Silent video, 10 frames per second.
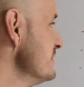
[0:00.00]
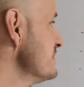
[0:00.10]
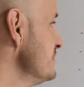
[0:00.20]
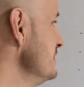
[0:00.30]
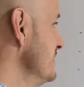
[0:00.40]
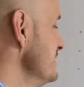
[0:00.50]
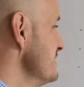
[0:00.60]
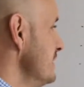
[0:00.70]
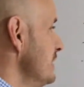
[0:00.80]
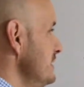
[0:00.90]
a
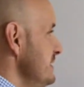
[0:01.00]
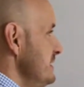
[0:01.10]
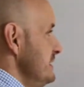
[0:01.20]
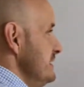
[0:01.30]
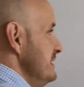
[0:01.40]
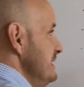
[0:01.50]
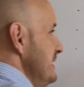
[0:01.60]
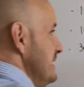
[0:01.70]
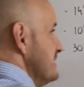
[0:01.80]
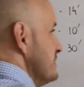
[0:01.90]
student only
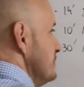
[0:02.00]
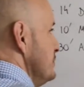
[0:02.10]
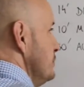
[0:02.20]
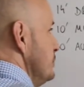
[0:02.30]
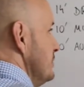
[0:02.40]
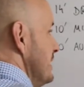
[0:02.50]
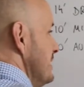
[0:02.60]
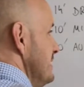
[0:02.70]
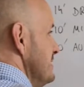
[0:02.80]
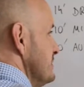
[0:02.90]
needs to do
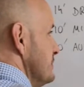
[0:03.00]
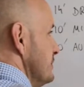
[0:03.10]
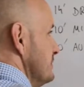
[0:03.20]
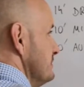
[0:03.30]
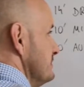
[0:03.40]
these two?